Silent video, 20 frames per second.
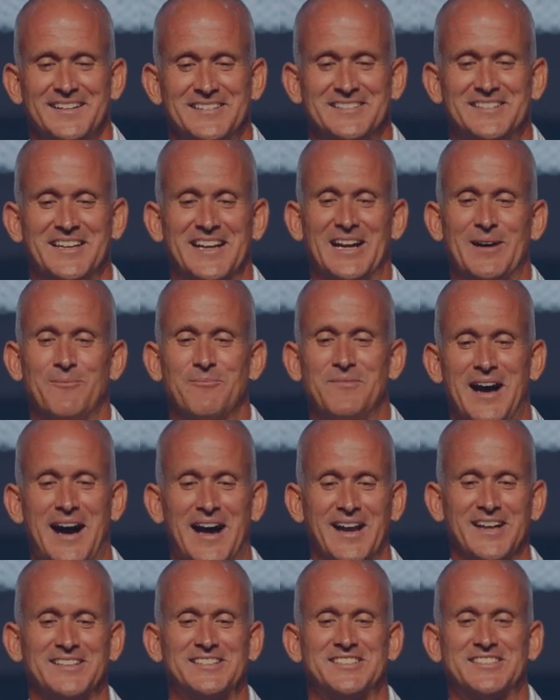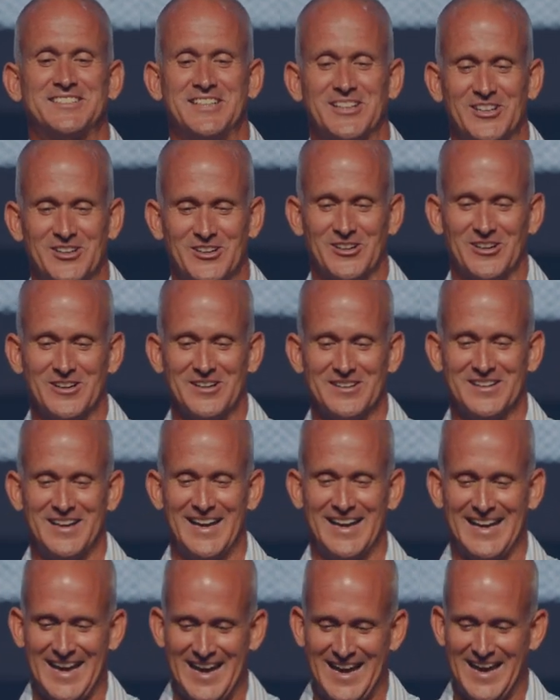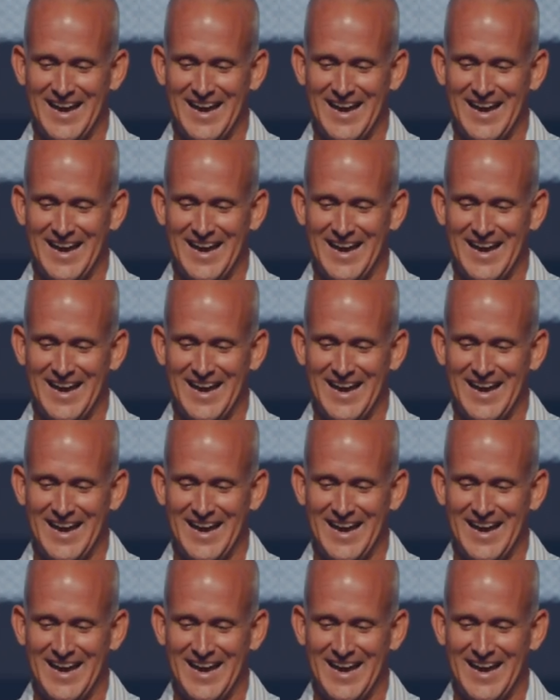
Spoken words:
that I'm not a sinner like